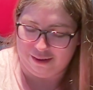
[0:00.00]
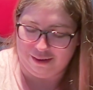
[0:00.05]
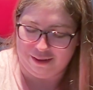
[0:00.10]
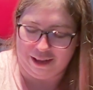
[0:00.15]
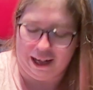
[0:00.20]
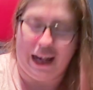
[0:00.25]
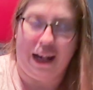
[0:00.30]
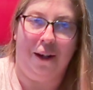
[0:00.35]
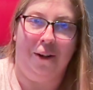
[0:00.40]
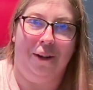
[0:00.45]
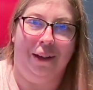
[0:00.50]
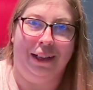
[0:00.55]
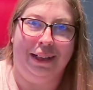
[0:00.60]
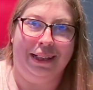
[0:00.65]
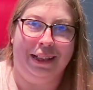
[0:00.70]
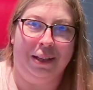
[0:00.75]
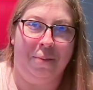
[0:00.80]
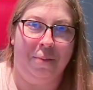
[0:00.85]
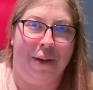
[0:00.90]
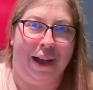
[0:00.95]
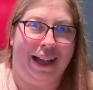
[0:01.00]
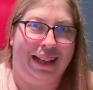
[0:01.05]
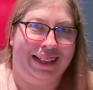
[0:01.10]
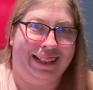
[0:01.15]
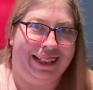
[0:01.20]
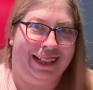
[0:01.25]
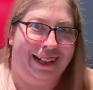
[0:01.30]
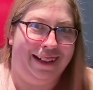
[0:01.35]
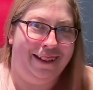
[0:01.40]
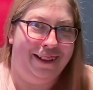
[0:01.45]
I already see
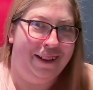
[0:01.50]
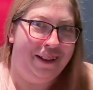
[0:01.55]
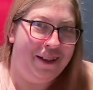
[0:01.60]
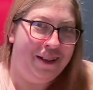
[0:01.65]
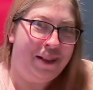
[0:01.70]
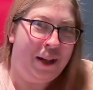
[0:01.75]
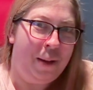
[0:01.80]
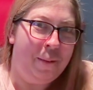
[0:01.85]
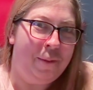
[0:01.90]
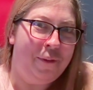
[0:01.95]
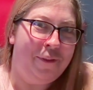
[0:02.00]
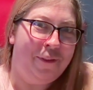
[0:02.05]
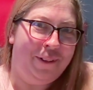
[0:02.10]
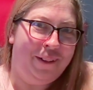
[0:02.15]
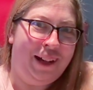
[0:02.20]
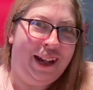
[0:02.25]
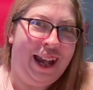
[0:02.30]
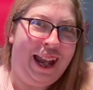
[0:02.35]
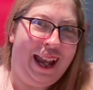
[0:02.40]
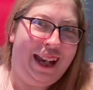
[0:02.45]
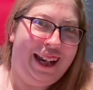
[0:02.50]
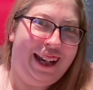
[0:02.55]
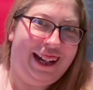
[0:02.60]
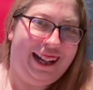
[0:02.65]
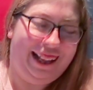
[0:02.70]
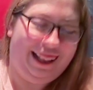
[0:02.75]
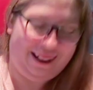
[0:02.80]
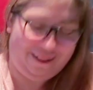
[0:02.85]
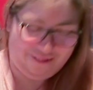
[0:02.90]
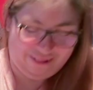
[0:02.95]
Pascal on the top of her head, and I
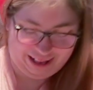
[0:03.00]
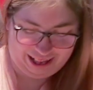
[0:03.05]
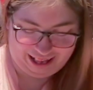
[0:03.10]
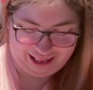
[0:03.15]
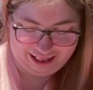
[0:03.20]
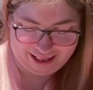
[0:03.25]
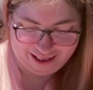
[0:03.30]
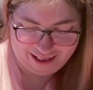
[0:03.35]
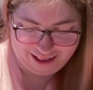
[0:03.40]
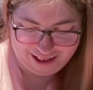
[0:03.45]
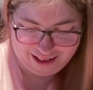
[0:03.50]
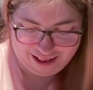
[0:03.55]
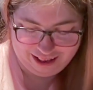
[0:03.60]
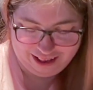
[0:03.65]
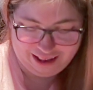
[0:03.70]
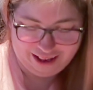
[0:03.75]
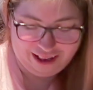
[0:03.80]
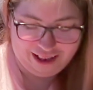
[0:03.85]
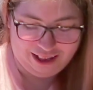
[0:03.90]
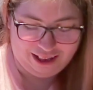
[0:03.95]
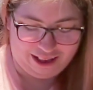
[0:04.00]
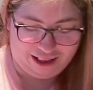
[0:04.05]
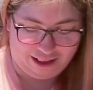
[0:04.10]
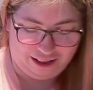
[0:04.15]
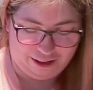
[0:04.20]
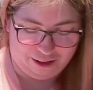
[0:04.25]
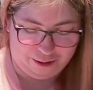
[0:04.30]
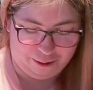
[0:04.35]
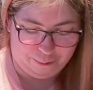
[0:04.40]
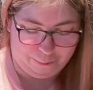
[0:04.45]
love that.
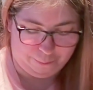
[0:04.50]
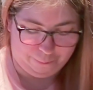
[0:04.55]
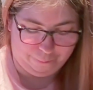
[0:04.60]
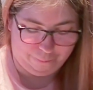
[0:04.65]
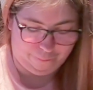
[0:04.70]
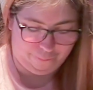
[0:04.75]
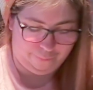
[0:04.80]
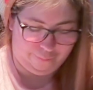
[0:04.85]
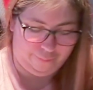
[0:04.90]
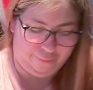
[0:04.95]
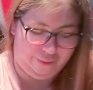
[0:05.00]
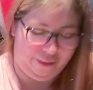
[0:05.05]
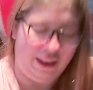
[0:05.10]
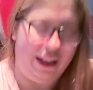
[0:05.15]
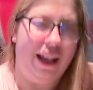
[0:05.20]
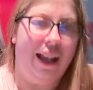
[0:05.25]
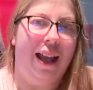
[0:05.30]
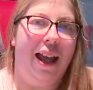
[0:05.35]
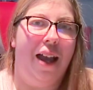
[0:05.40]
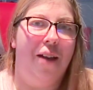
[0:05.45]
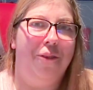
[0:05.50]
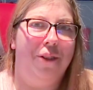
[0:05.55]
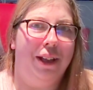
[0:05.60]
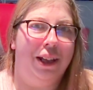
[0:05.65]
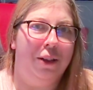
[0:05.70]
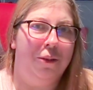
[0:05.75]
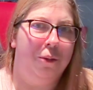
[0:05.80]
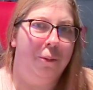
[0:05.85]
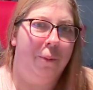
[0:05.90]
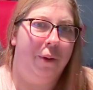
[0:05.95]
I feel
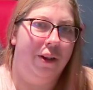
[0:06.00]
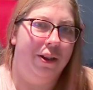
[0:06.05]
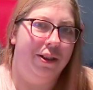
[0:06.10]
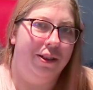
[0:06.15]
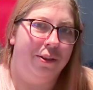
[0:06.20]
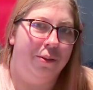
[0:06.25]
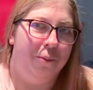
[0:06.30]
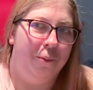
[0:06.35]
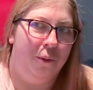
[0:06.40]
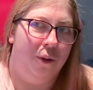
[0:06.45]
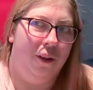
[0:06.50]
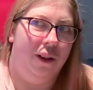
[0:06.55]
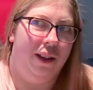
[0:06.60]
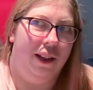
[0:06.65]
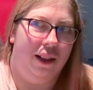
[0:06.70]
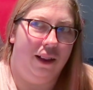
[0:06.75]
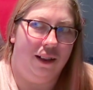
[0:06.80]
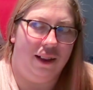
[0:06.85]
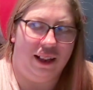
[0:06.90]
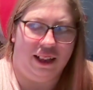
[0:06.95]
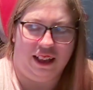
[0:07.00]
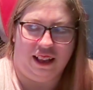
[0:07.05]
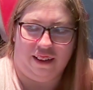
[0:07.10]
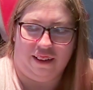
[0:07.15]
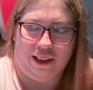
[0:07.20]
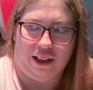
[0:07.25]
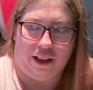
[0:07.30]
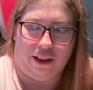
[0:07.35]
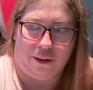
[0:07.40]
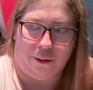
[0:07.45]
like Rapunzel, more than any of
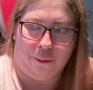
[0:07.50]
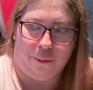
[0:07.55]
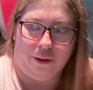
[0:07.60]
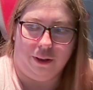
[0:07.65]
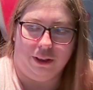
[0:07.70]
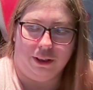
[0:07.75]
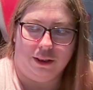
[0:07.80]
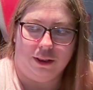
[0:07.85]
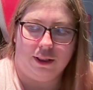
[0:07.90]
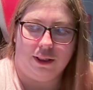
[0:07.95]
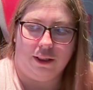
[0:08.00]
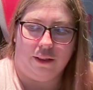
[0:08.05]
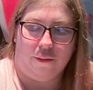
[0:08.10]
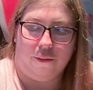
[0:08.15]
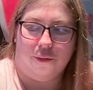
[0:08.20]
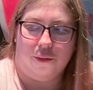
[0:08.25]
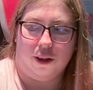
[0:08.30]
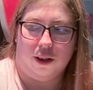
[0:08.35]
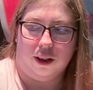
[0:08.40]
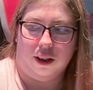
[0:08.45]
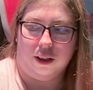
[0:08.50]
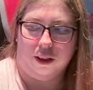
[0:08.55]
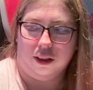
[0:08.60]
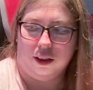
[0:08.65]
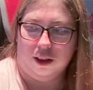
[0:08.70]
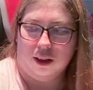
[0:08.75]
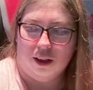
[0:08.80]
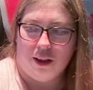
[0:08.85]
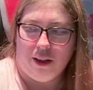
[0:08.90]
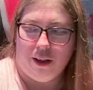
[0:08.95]
the other ones so far,
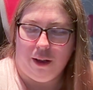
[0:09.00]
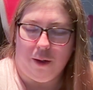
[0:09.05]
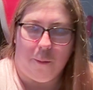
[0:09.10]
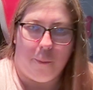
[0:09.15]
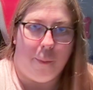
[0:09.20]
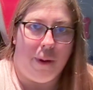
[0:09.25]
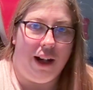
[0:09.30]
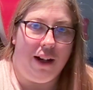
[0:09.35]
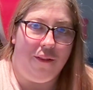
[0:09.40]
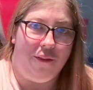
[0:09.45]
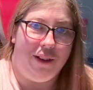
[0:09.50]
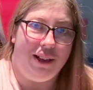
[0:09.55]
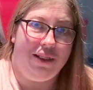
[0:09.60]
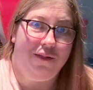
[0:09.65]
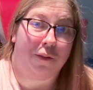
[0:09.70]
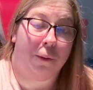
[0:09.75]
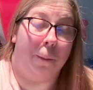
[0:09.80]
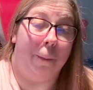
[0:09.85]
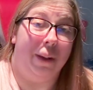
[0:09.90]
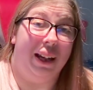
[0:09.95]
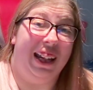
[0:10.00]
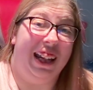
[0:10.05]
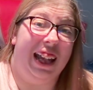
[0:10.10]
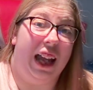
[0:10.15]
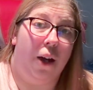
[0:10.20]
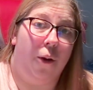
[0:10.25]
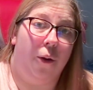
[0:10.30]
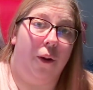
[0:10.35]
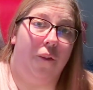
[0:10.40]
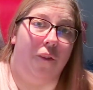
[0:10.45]
benefits from being
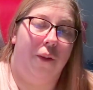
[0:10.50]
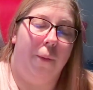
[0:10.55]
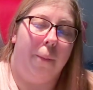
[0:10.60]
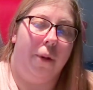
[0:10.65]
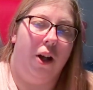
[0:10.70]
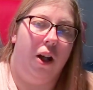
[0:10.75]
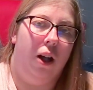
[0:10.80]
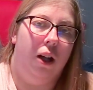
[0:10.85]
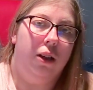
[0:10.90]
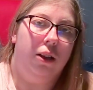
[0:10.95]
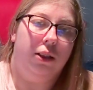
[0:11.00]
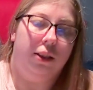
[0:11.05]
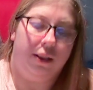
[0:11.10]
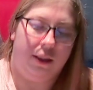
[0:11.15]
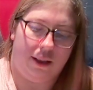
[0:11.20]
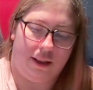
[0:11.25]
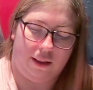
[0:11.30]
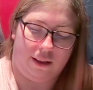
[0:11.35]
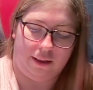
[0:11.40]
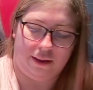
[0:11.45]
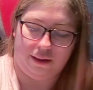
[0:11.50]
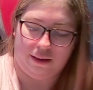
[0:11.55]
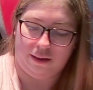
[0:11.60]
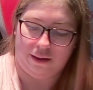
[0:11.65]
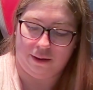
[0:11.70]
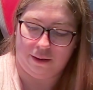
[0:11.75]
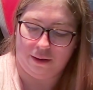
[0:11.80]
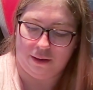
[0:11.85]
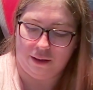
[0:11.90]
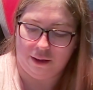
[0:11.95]
out of the box.
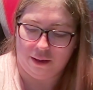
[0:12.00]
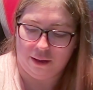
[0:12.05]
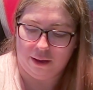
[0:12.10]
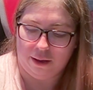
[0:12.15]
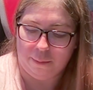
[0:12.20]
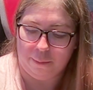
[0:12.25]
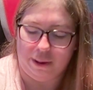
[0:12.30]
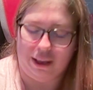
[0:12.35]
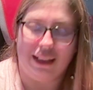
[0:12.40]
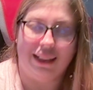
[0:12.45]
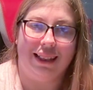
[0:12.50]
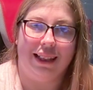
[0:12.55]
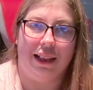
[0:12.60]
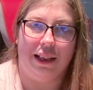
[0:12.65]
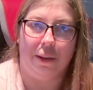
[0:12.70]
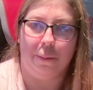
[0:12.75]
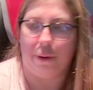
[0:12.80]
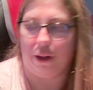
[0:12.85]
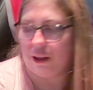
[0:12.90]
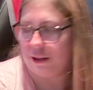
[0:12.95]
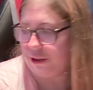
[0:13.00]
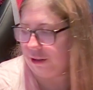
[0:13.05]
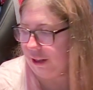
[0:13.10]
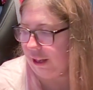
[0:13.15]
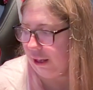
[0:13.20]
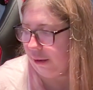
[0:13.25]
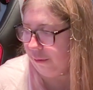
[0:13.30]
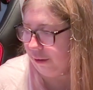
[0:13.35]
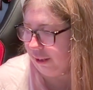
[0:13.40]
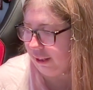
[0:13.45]
Because in the box, you
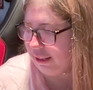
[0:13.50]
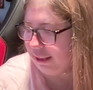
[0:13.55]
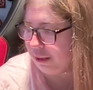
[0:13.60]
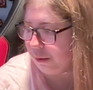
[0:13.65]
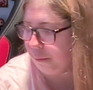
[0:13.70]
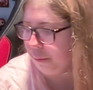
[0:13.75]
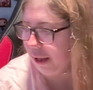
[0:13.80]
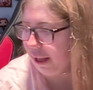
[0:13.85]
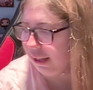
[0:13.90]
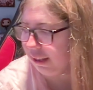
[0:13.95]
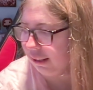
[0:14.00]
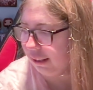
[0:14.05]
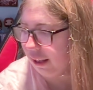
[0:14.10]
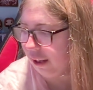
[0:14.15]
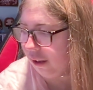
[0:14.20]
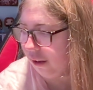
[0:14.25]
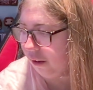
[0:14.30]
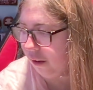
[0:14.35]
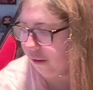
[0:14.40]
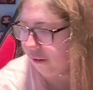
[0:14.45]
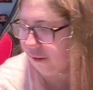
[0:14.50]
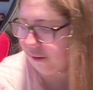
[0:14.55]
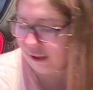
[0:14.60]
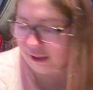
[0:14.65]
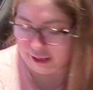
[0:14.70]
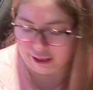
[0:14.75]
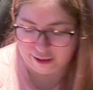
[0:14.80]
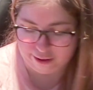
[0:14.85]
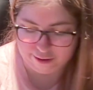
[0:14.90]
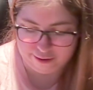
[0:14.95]
can't really see Pascal on her
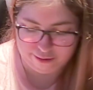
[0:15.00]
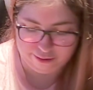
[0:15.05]
head.